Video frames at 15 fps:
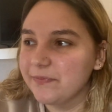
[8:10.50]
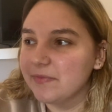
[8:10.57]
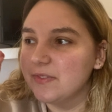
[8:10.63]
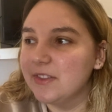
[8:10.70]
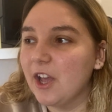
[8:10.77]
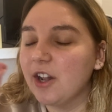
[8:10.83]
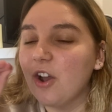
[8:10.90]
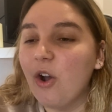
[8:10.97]

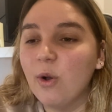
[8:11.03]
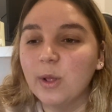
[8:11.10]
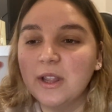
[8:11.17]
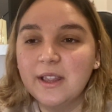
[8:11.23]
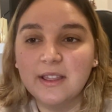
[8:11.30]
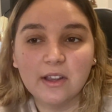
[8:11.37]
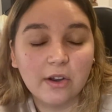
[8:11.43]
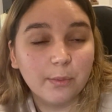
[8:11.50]
not
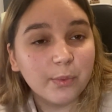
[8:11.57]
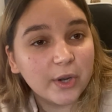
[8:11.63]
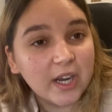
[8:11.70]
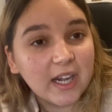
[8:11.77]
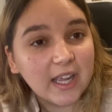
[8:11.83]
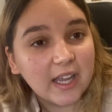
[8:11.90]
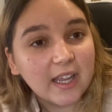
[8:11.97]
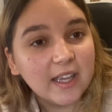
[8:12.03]
only they're
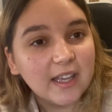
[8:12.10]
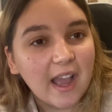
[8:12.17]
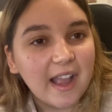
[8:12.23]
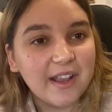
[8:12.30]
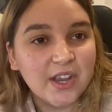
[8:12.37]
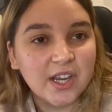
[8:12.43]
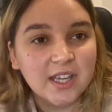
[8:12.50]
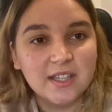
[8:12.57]
pretty
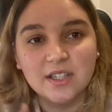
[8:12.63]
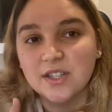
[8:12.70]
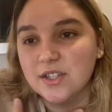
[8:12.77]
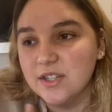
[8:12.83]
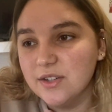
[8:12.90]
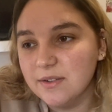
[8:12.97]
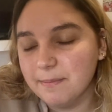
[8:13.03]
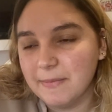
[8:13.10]
and you
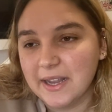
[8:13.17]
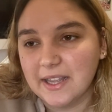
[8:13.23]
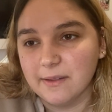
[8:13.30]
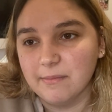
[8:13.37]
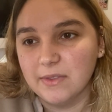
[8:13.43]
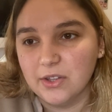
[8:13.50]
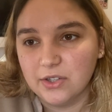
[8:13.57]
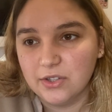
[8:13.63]
can make
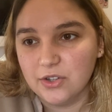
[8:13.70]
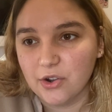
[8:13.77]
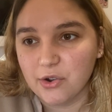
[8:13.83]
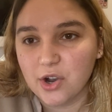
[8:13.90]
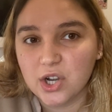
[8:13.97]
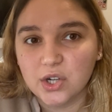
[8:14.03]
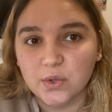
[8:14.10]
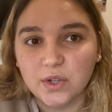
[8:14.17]
them
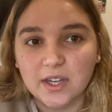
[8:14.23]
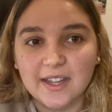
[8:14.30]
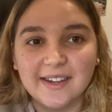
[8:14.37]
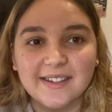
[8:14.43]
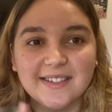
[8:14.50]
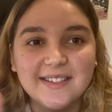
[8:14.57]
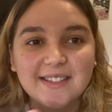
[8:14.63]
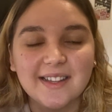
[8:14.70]
your own
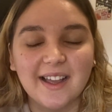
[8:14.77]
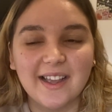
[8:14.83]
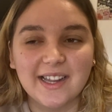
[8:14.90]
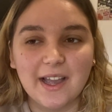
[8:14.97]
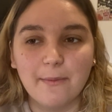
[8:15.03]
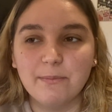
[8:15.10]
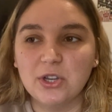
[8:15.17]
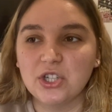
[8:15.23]
and it's
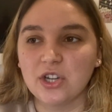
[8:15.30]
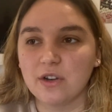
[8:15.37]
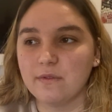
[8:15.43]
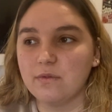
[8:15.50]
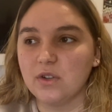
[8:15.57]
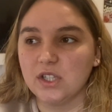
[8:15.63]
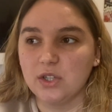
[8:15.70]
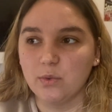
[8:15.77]
like a vision of
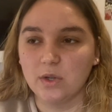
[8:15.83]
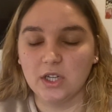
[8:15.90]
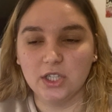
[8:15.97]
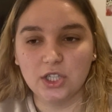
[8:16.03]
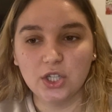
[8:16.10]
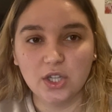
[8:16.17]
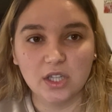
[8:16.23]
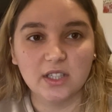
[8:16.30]
what you want
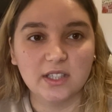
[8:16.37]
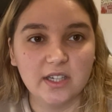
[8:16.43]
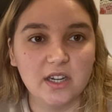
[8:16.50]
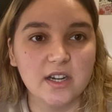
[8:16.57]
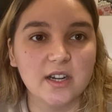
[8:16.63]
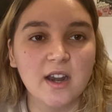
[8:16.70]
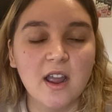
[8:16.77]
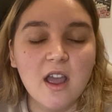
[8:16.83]
to do this
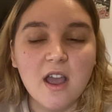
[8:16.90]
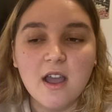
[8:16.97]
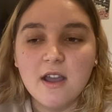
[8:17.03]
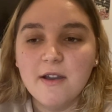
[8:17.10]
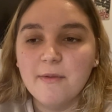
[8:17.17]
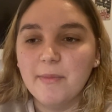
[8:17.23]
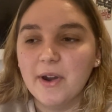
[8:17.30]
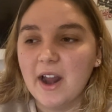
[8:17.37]
year
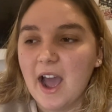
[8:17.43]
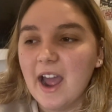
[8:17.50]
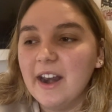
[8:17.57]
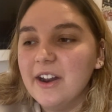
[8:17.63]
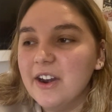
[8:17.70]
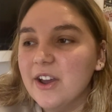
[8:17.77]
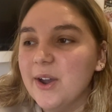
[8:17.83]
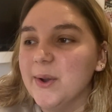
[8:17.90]
but I
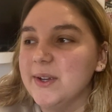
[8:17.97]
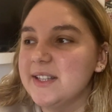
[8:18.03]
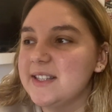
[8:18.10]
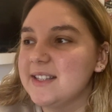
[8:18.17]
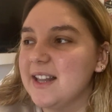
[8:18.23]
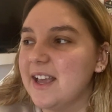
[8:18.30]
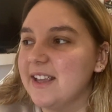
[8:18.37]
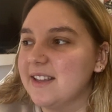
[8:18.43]
don't know
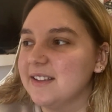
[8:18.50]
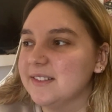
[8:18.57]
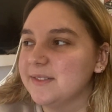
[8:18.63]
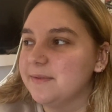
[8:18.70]
it's like